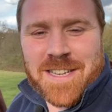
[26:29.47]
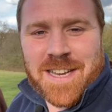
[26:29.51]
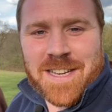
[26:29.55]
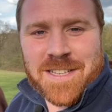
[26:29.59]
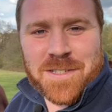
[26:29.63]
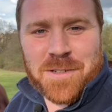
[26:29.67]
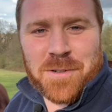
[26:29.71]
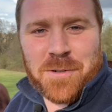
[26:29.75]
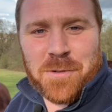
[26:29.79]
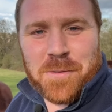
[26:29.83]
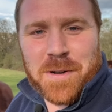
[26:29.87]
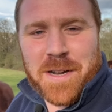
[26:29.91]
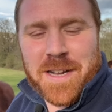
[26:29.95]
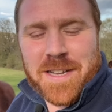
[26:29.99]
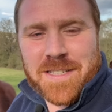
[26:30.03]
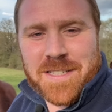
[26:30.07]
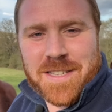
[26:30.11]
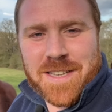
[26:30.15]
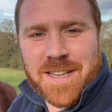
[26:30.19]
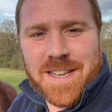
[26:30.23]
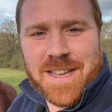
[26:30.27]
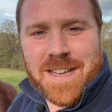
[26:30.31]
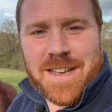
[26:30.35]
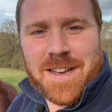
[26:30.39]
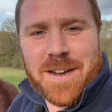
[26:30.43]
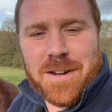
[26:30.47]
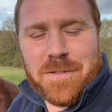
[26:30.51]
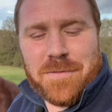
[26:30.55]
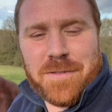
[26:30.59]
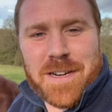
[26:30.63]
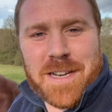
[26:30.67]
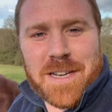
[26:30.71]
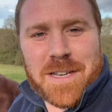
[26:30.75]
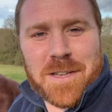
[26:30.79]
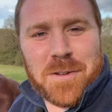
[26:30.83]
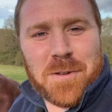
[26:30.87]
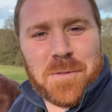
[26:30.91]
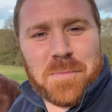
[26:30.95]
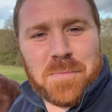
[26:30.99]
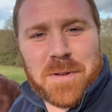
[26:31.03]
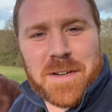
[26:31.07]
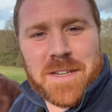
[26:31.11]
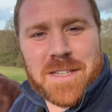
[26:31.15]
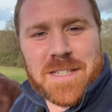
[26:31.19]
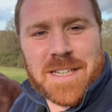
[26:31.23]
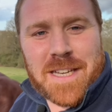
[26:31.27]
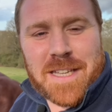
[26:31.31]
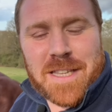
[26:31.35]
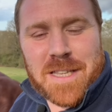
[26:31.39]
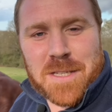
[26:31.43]
As always, I really do
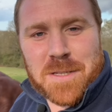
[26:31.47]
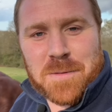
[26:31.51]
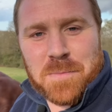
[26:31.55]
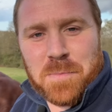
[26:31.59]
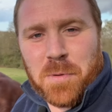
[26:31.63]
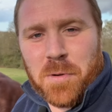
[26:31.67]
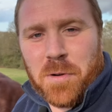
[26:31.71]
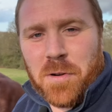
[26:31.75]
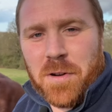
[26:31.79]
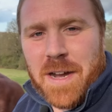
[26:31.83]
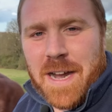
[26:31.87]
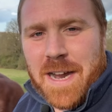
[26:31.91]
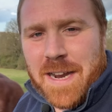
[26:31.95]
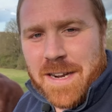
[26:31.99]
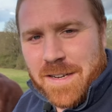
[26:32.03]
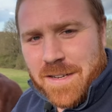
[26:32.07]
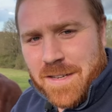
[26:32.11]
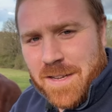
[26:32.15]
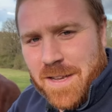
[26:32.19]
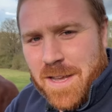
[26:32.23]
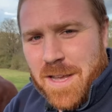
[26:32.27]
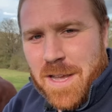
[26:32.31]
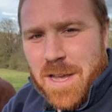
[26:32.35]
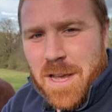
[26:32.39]
appreciate the support and